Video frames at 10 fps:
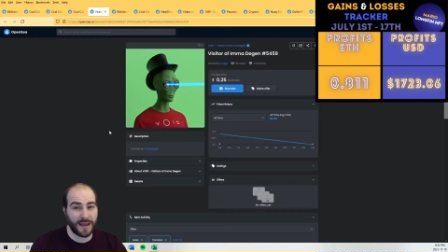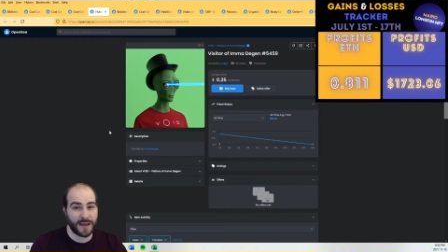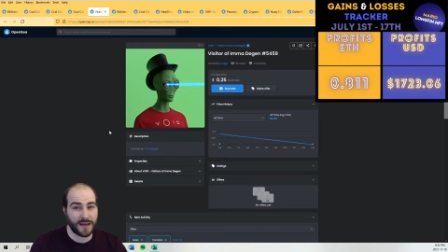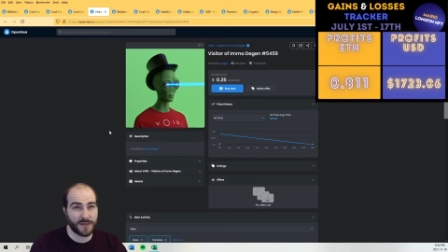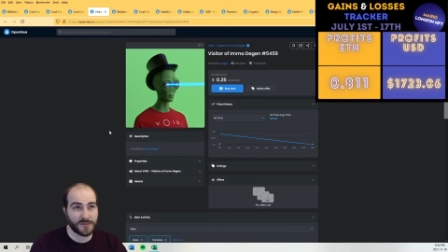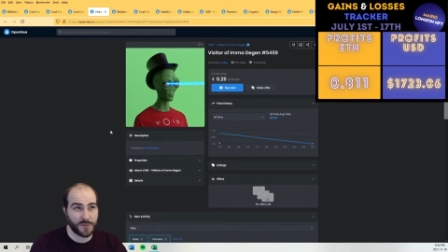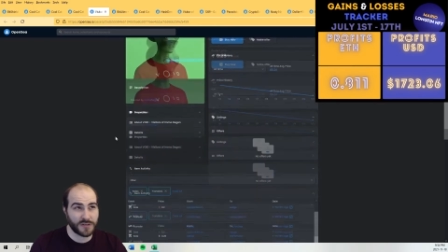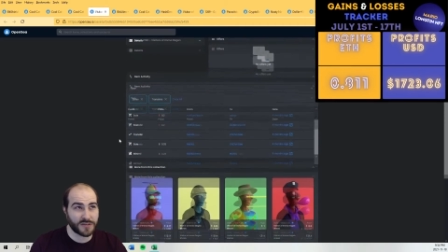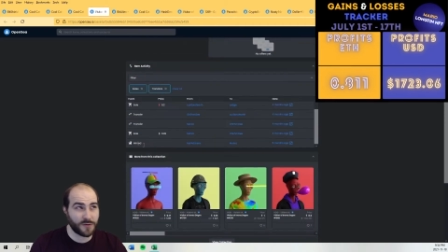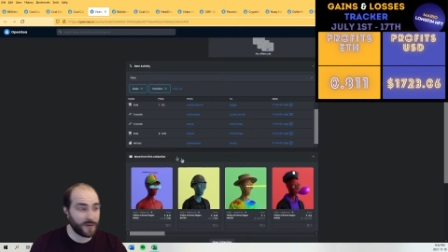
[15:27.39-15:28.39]
It was
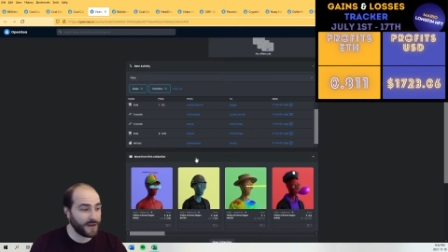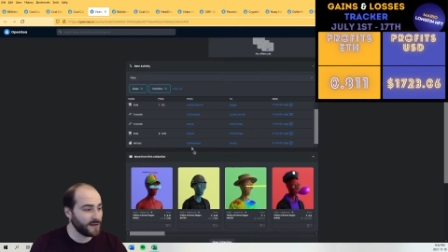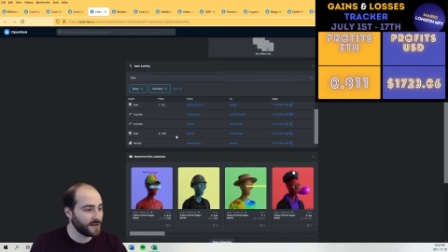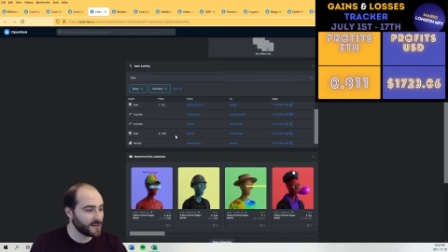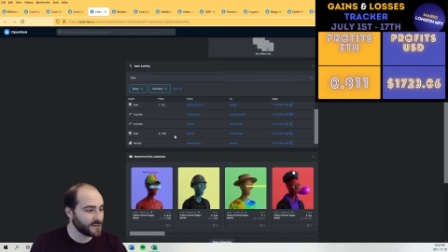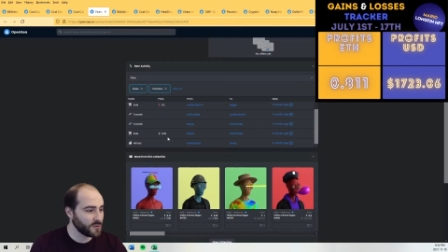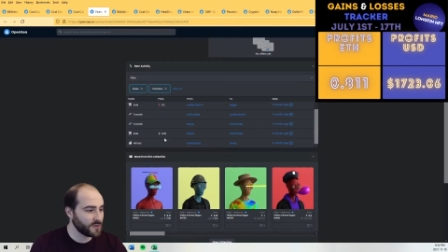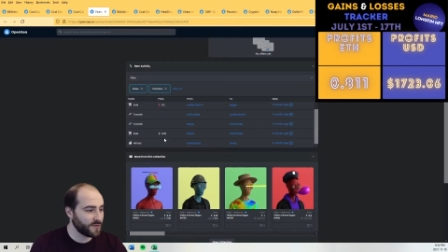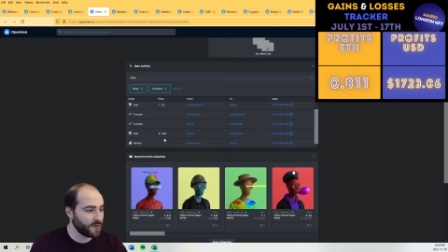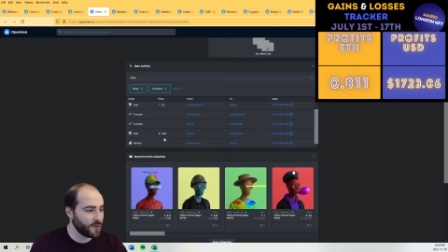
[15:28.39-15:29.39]
0.08. I sold it
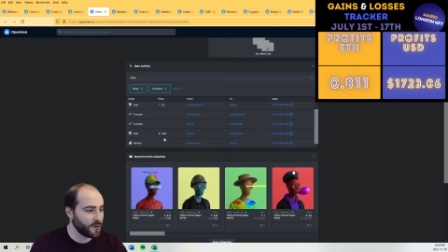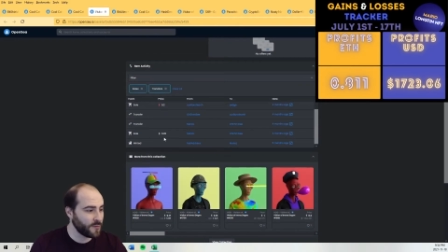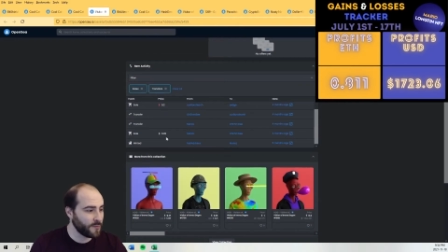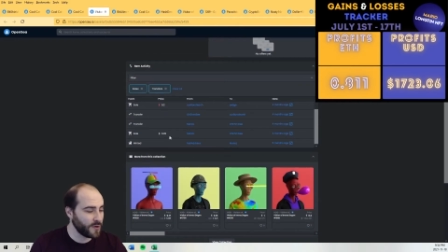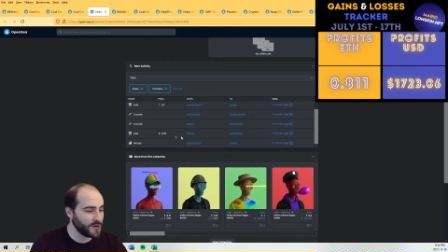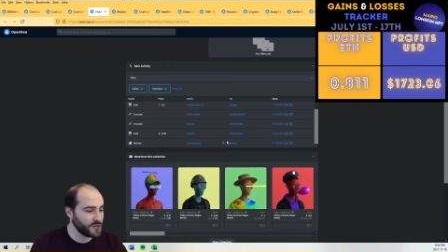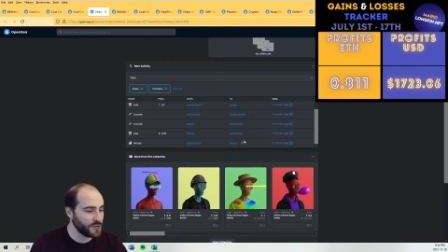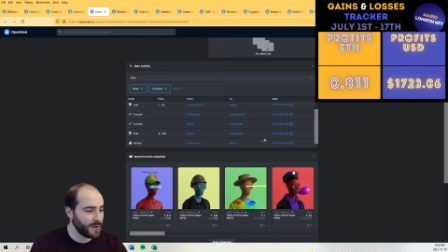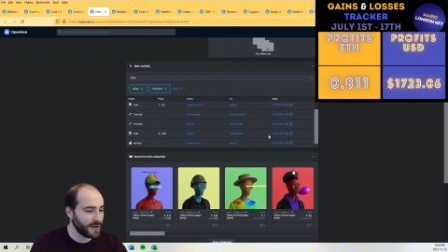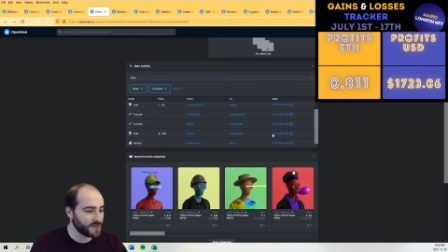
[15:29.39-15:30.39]
for
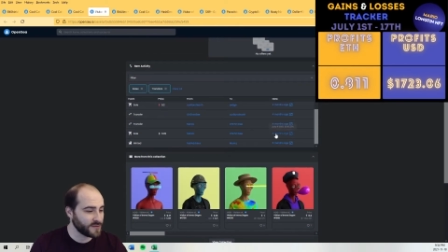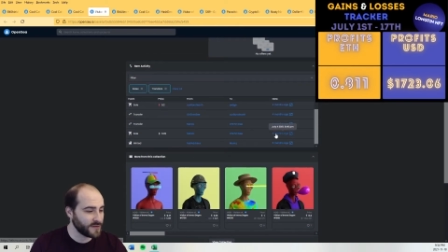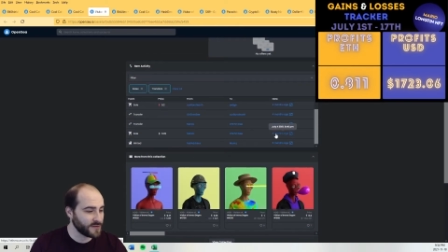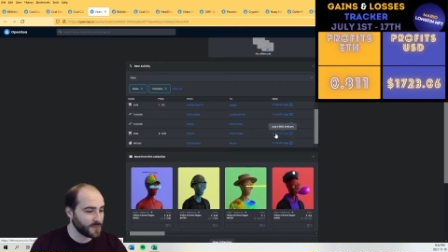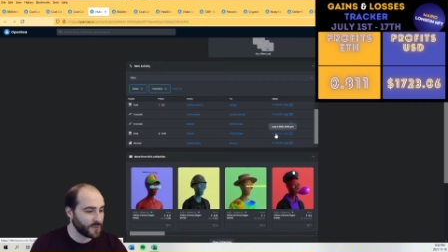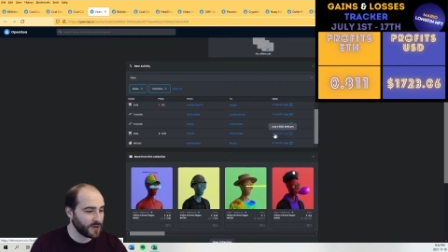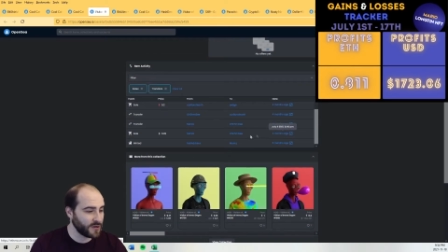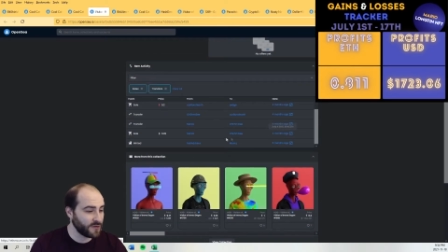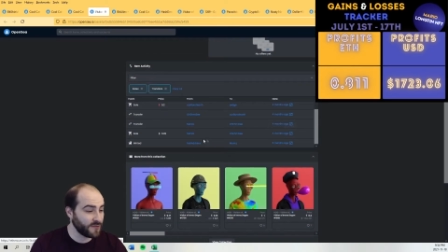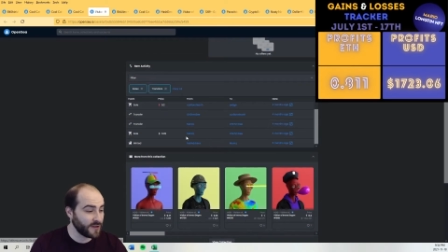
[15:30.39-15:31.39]
0.28, so that was a pretty good
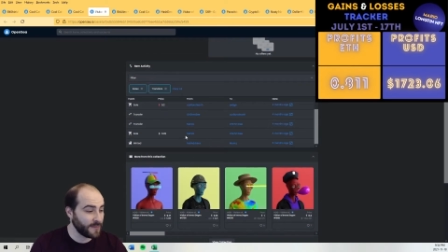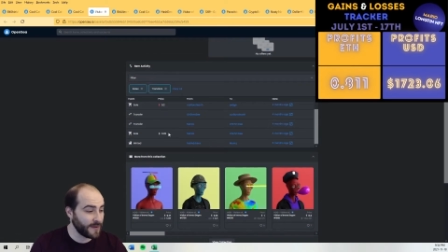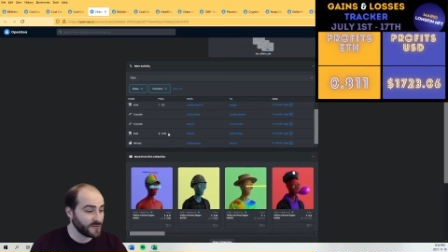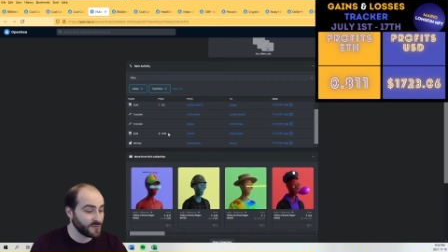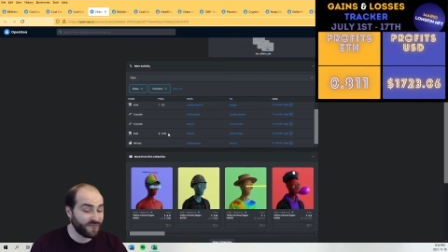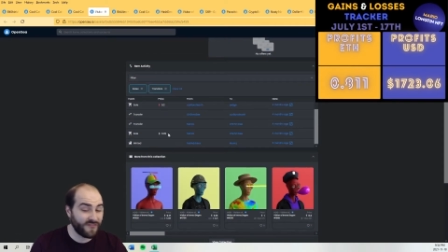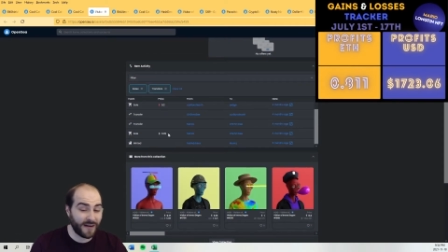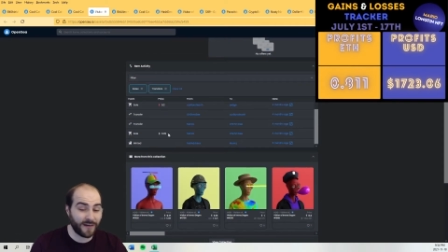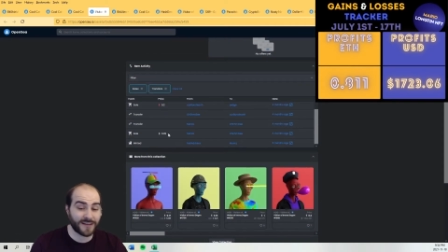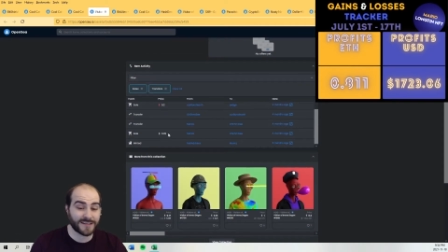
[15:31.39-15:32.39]
flip. I was
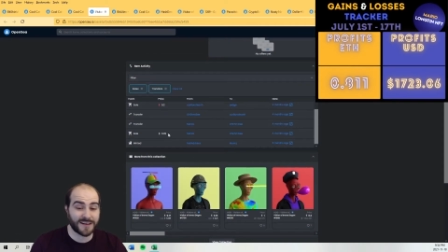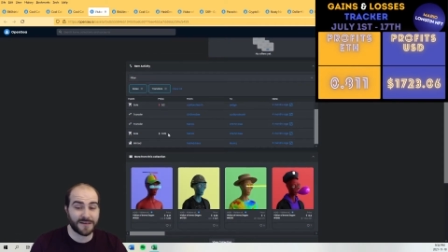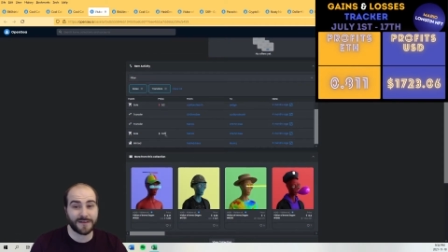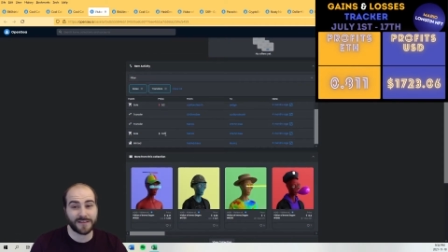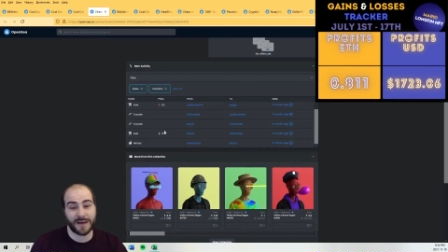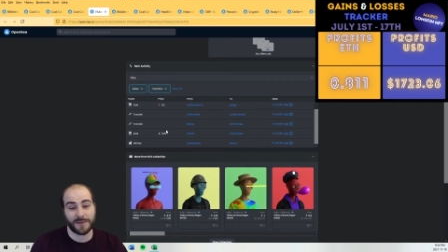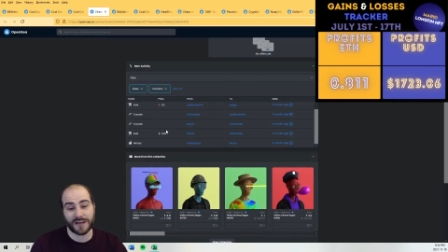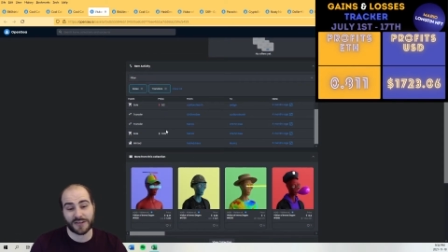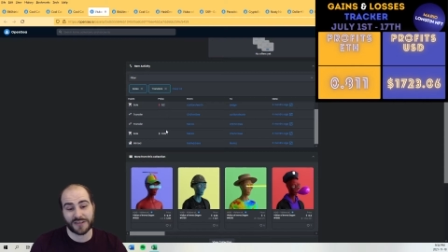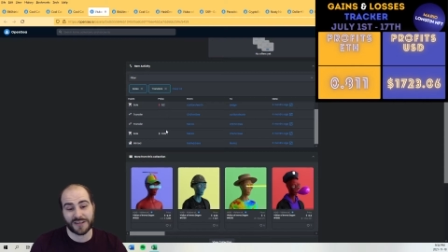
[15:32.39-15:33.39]
very excited about that one.
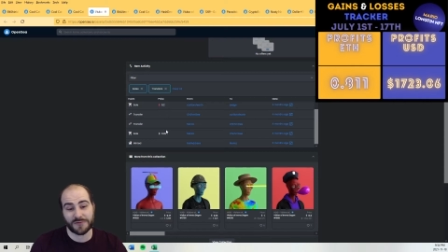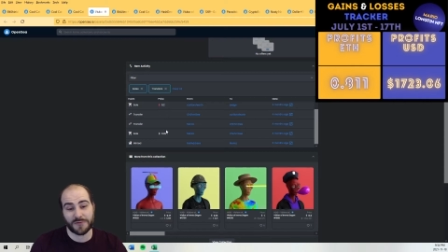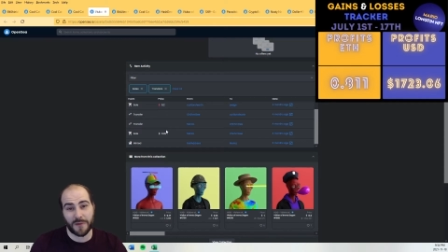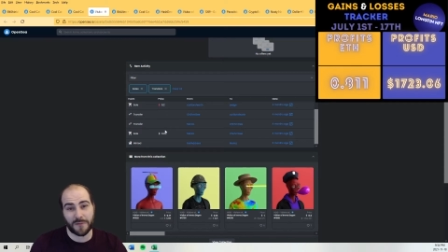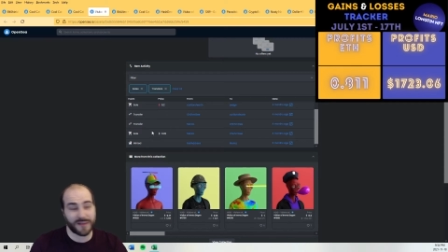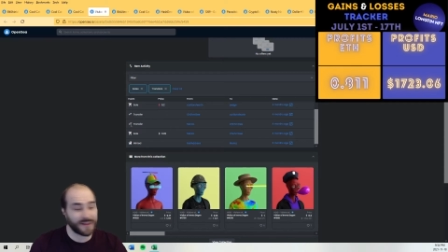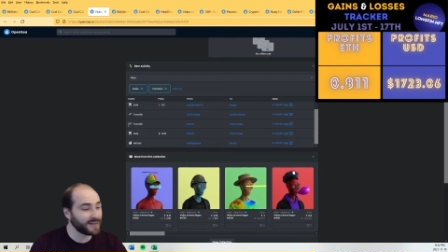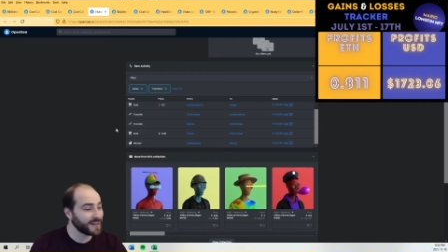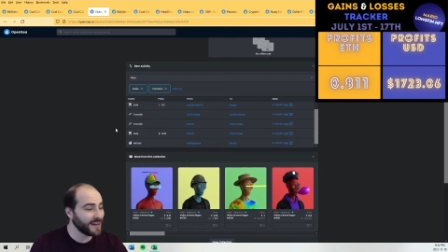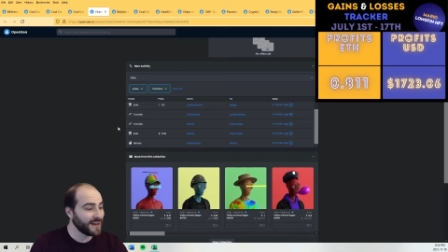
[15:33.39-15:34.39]
Actually, I do remember that.
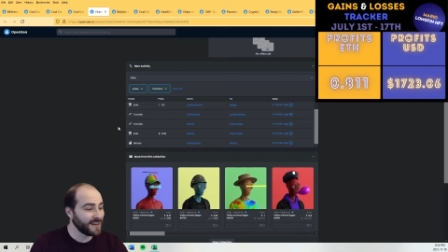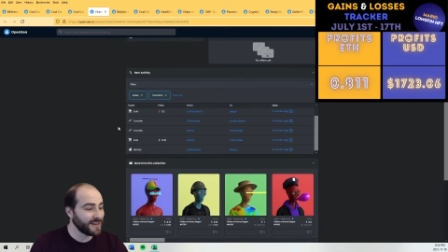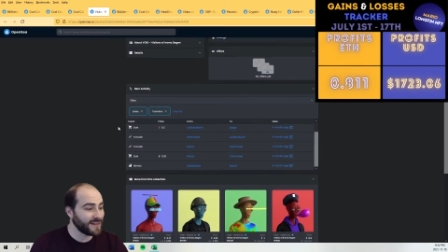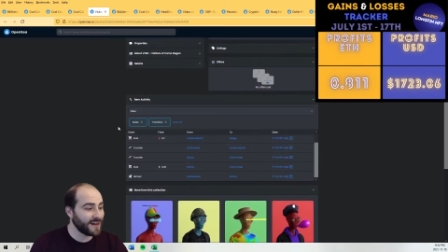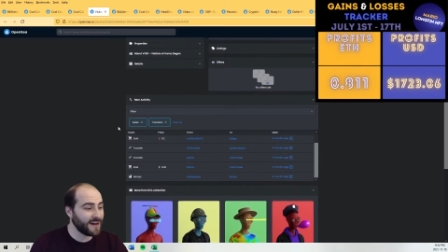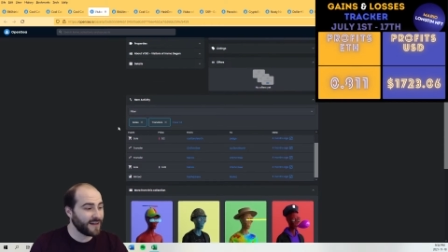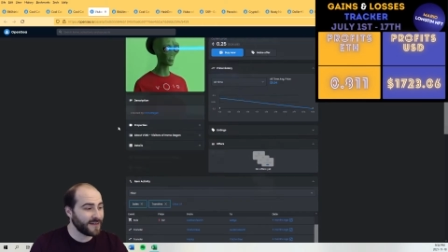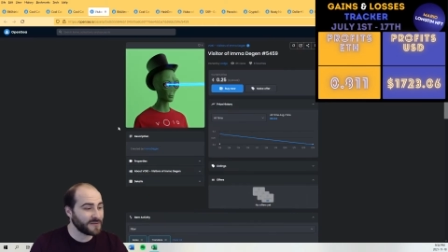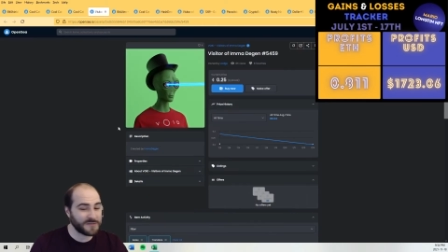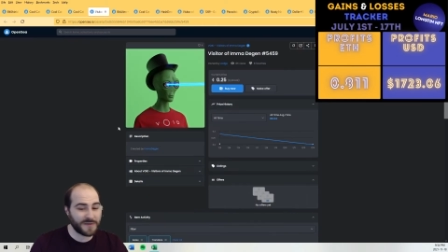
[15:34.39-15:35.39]
That
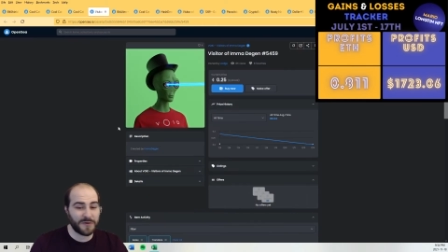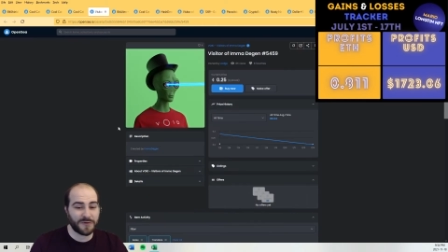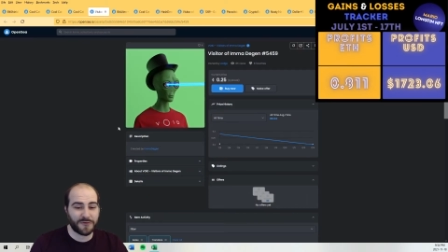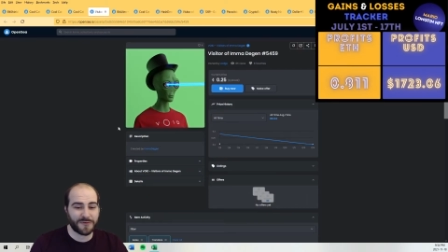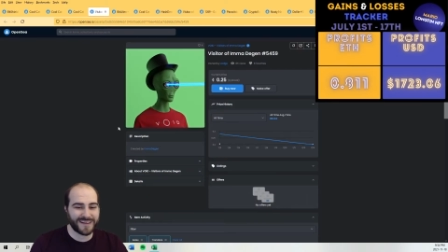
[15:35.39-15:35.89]
was a big one for me.